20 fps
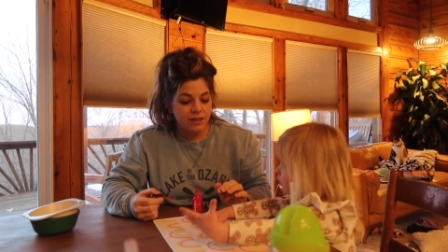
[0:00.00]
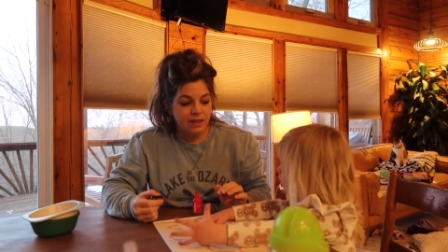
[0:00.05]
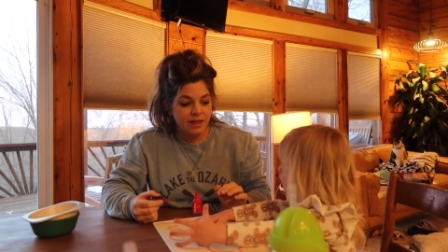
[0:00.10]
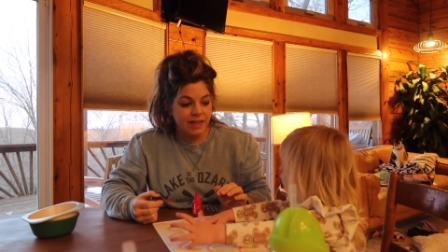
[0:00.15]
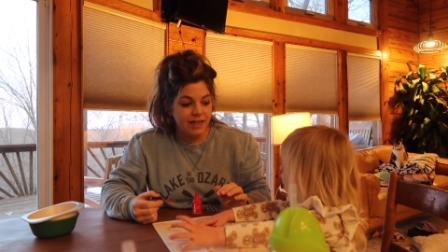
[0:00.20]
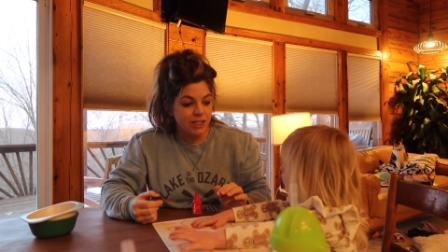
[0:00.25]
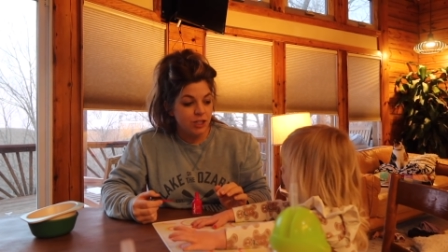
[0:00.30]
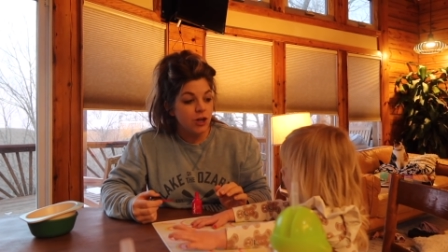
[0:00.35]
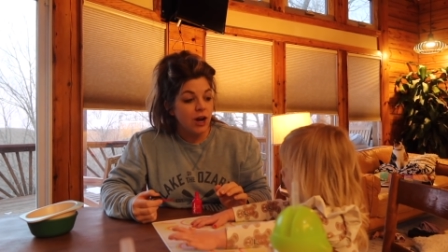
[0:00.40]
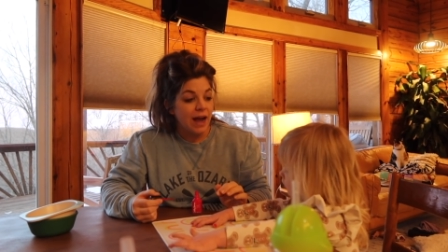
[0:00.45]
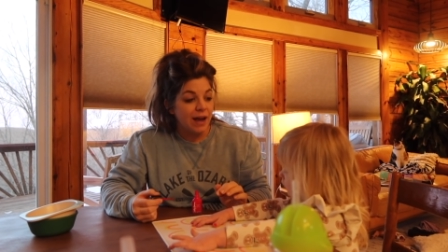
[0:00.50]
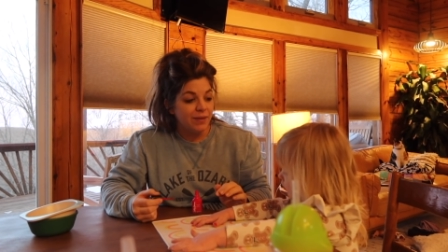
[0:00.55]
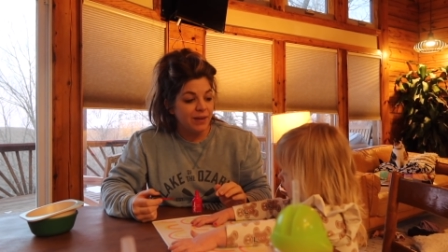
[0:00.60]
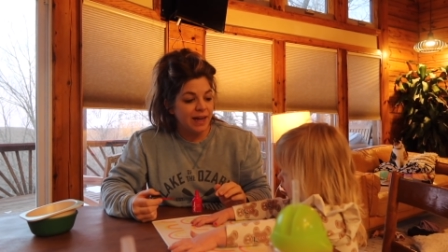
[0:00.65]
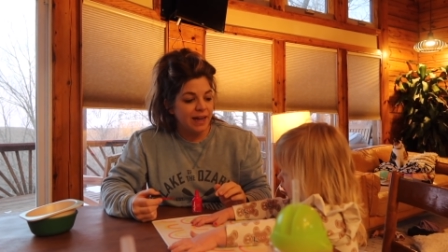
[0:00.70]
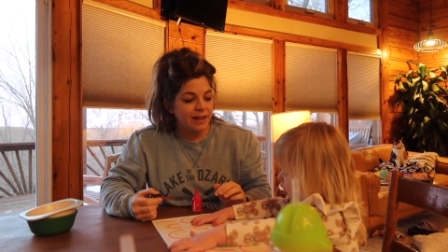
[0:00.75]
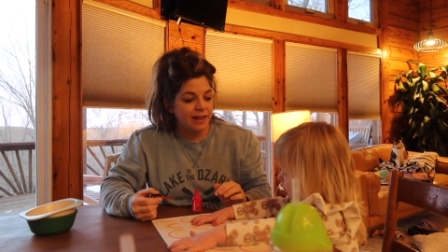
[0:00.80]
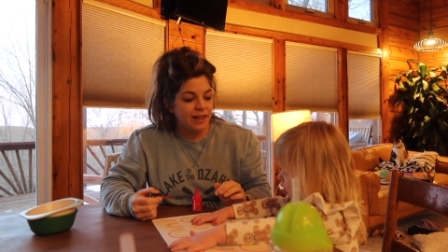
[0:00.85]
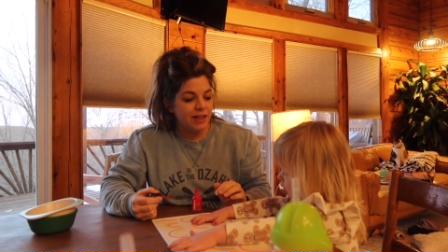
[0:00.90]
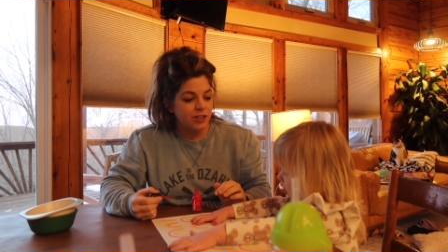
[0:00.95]
Let it dry. We
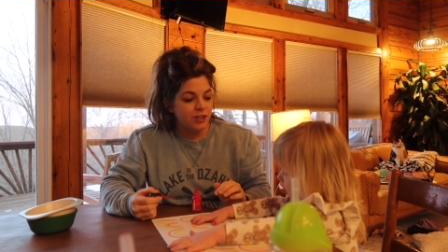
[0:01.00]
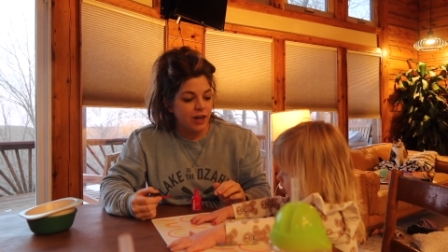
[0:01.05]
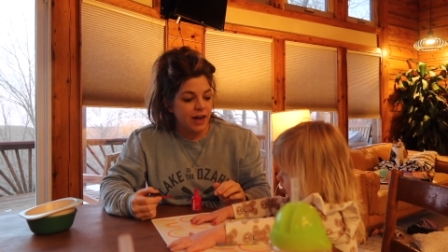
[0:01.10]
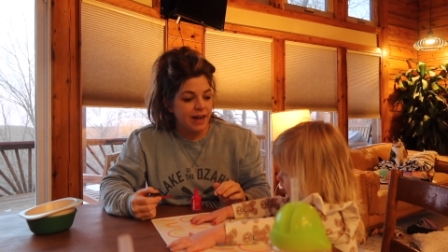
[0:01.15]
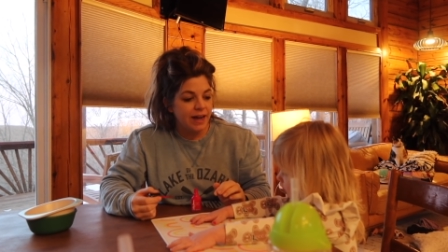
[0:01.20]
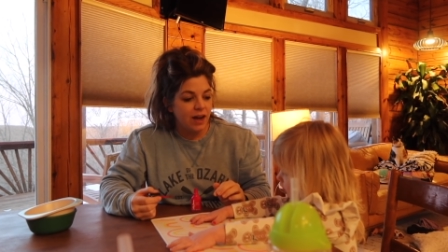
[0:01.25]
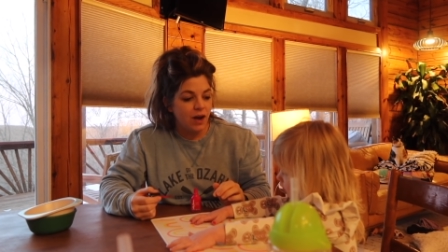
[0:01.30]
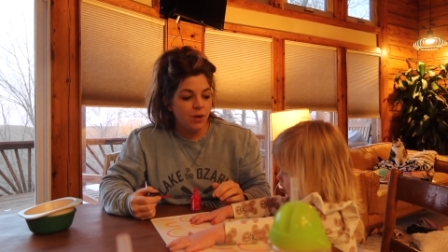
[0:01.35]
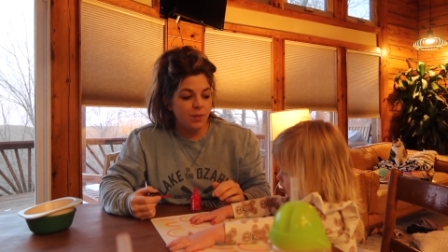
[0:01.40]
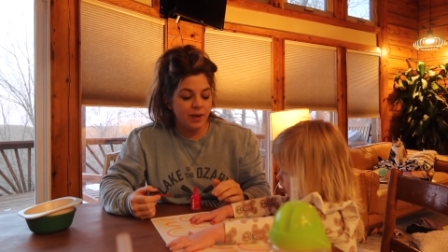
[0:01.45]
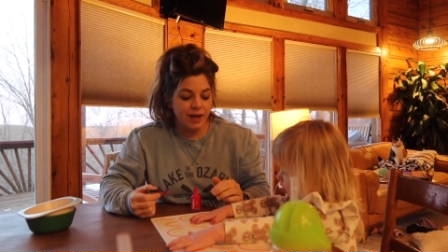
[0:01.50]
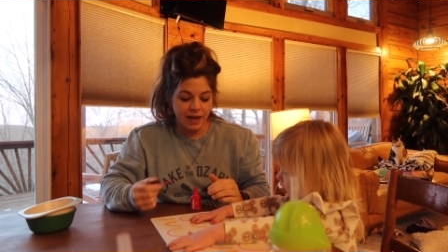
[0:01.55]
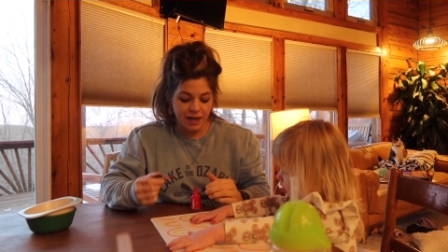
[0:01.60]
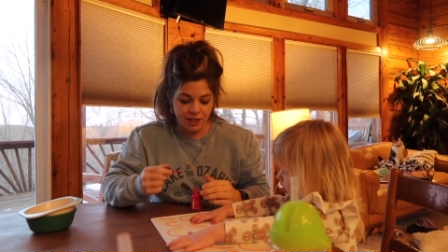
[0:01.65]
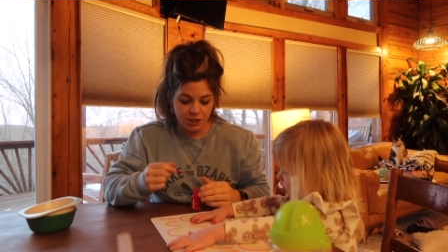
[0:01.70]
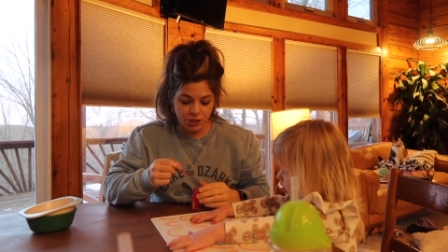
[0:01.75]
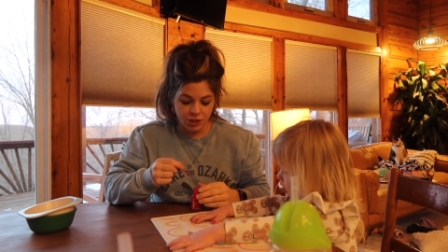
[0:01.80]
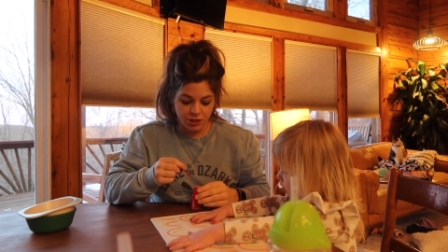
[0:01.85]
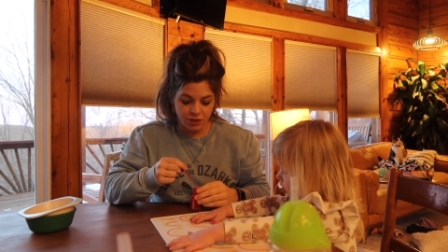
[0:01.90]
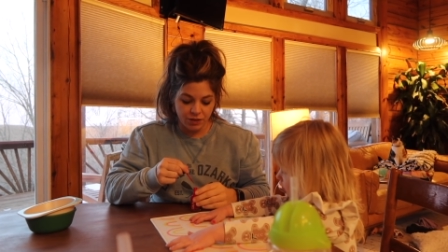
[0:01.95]
gotta let it dry. Oh my
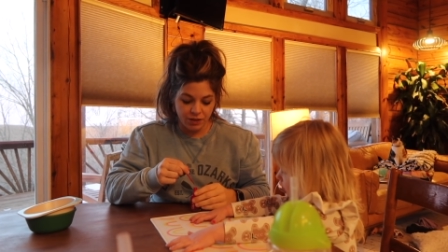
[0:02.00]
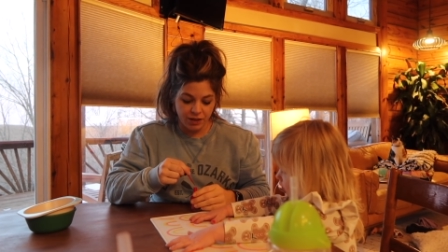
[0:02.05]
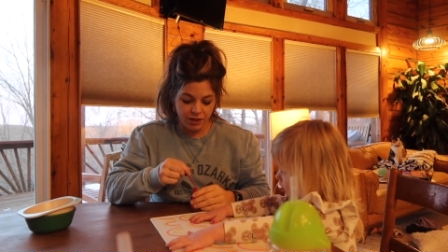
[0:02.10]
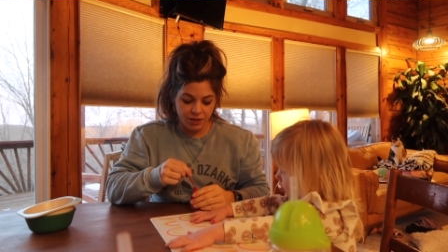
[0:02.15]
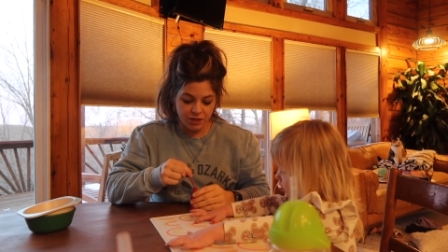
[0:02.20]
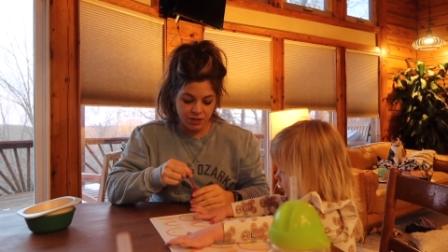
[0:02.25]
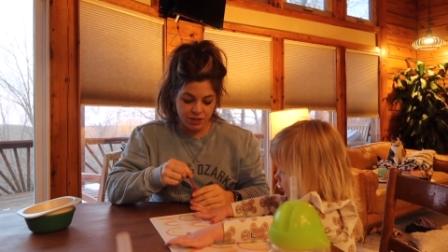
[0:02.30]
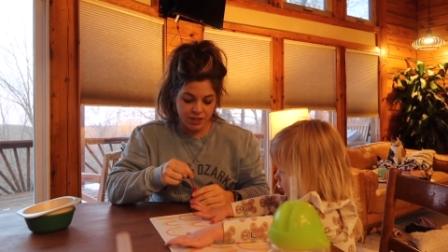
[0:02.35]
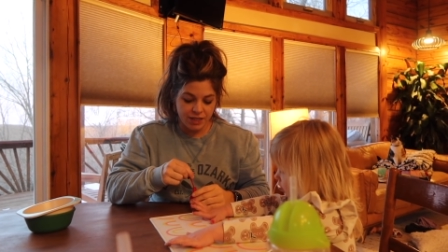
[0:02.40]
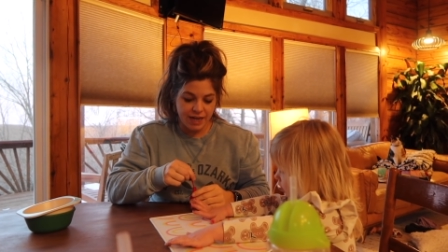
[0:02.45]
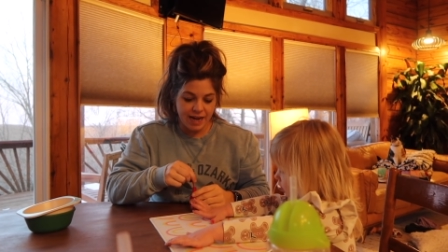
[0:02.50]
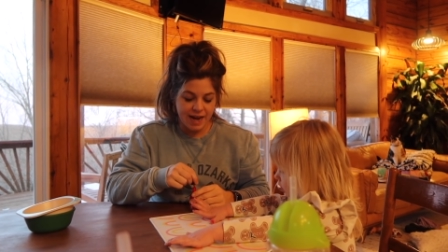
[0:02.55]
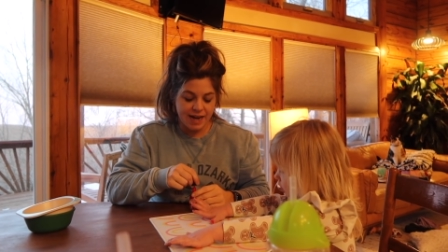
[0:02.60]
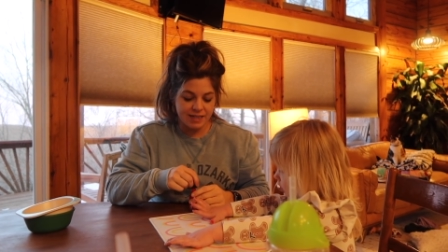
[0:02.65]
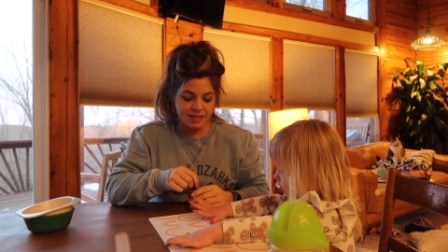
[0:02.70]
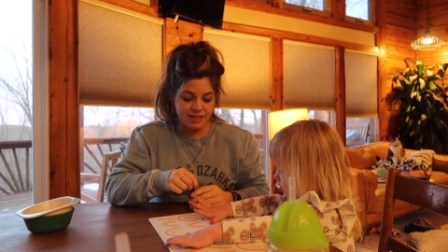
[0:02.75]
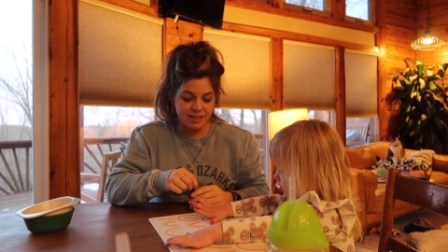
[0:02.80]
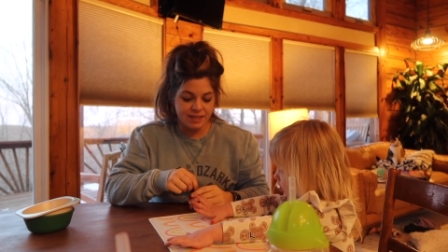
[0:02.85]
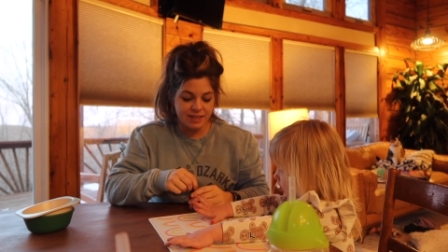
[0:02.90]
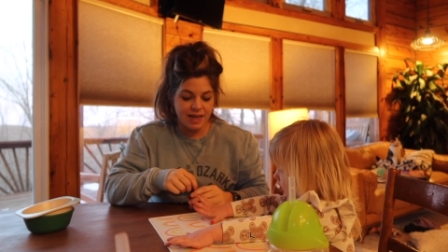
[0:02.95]
gosh, earlier she
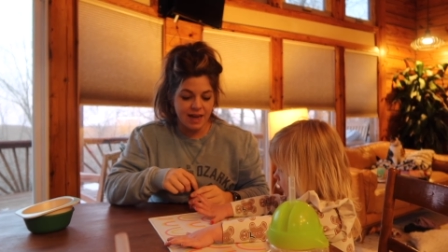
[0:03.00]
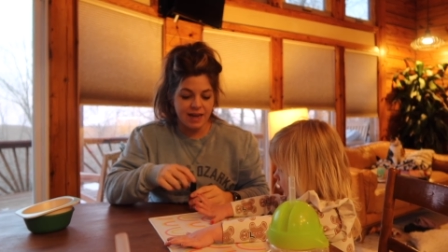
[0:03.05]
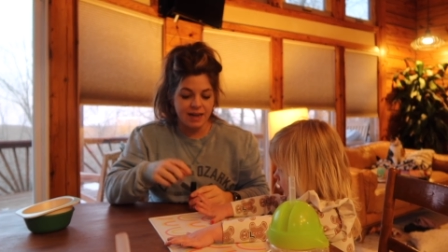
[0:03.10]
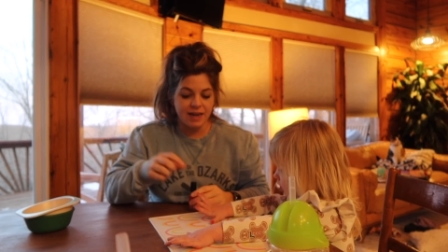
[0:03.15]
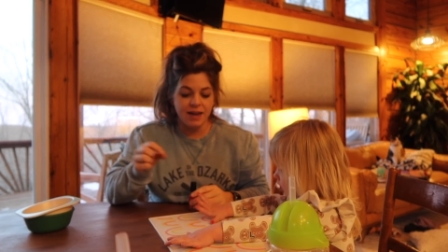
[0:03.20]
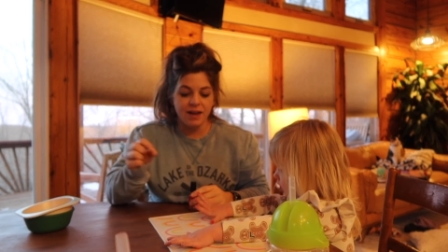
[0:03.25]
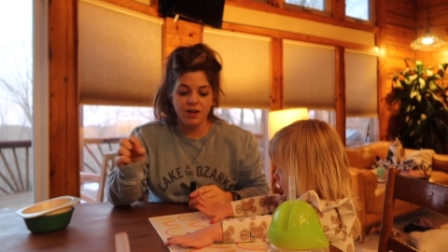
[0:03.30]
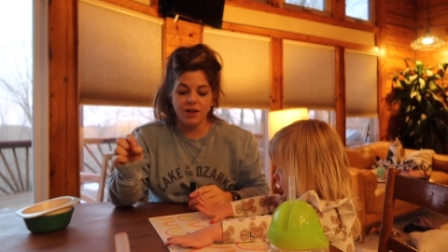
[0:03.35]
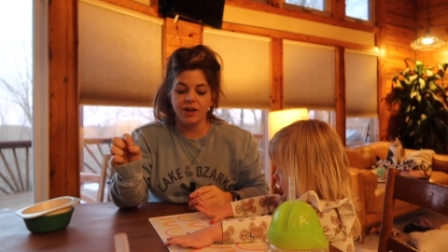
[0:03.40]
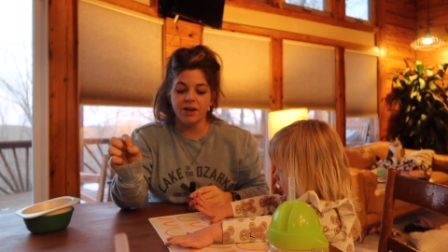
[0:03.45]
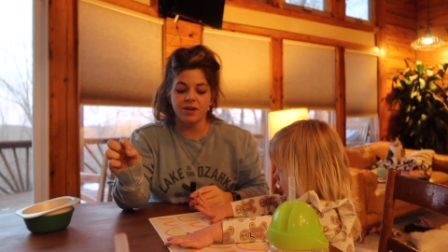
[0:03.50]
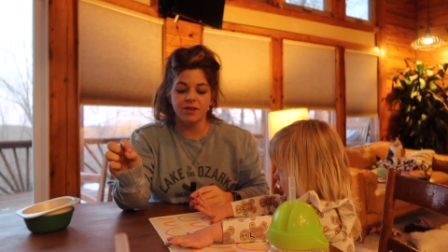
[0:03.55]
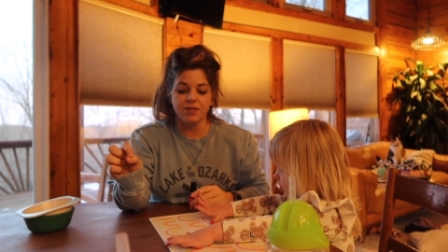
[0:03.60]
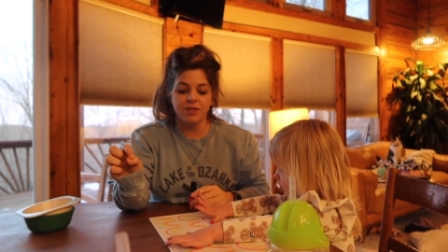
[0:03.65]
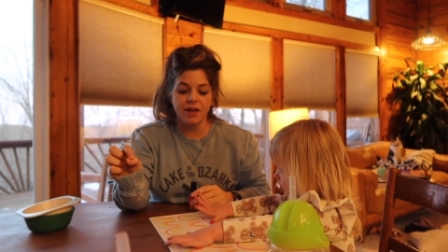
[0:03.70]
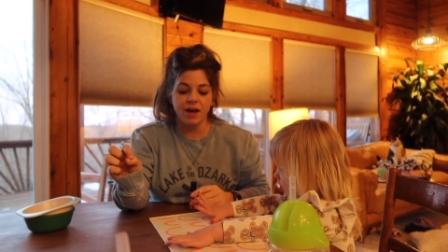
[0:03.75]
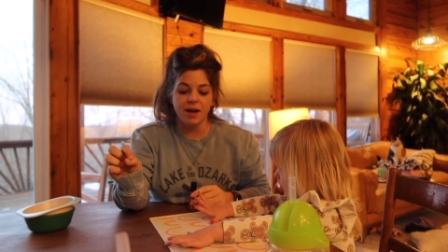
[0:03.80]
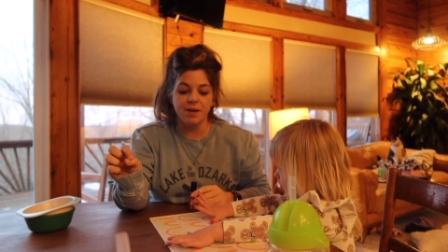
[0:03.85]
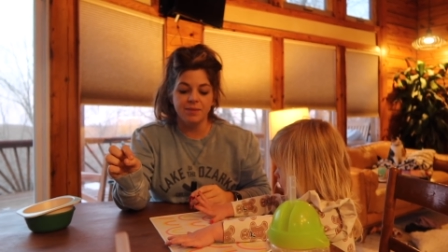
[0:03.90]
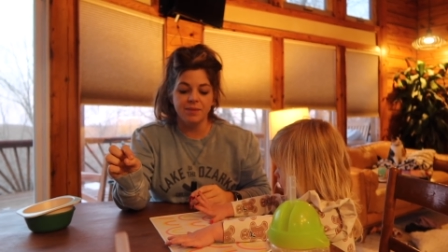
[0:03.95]
has this hangnail on her
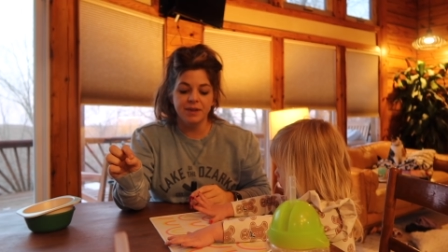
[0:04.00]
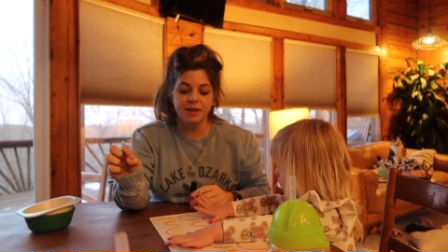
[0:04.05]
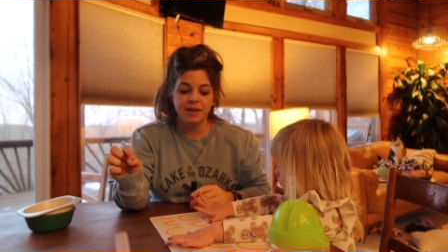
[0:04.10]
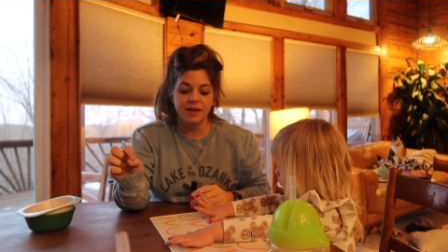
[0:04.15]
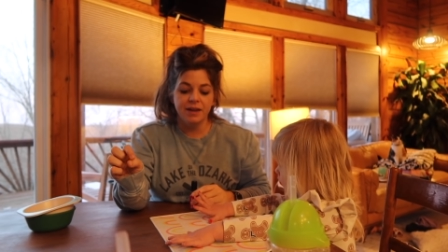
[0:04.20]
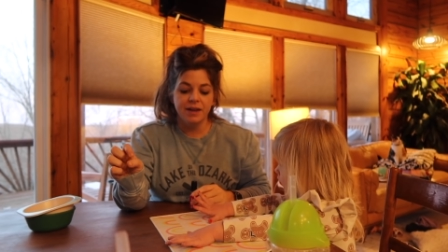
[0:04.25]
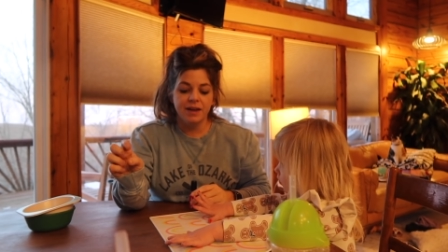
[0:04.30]
thumb.